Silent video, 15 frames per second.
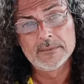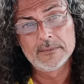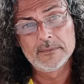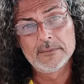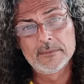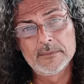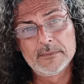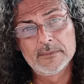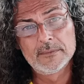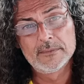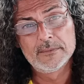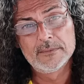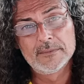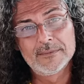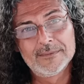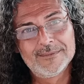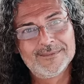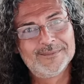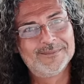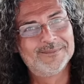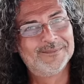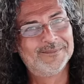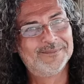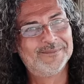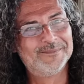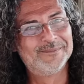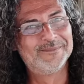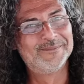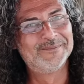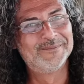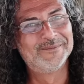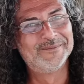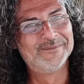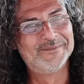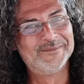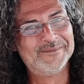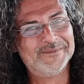(silence)